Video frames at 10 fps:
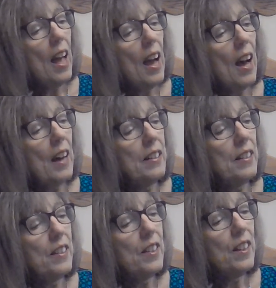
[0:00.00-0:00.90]

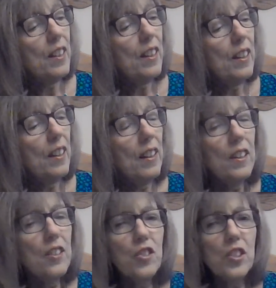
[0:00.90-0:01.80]
and
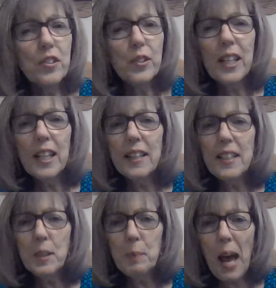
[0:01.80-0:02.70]
just looking at
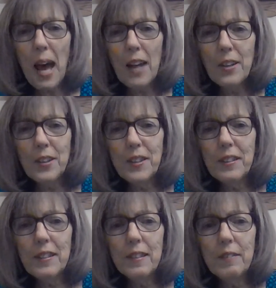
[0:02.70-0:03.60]
these
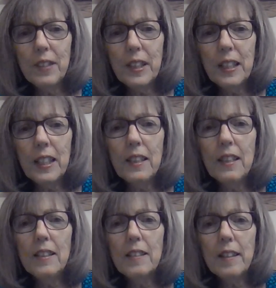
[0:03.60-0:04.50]
patterns and filling
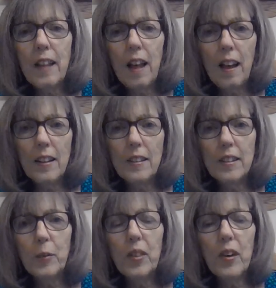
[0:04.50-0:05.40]
in these
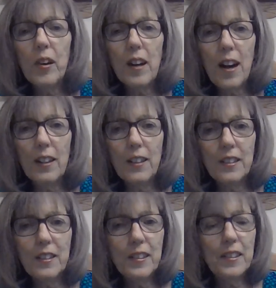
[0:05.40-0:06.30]
lines with our
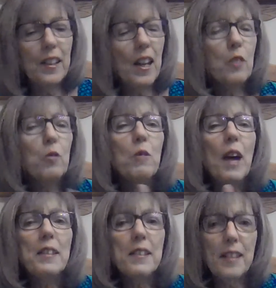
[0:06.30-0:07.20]
colors, and
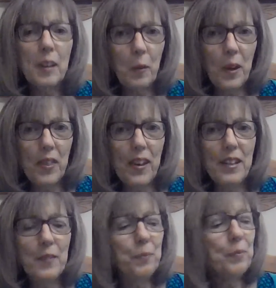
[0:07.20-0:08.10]
resting with
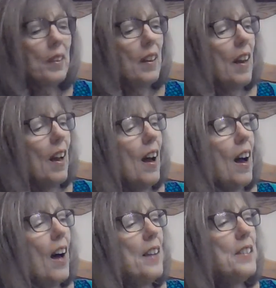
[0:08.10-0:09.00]
it.
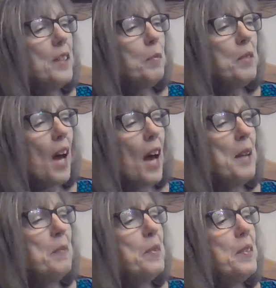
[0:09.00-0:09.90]
Uh,
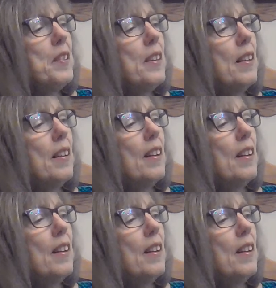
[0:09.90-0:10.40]
sometimes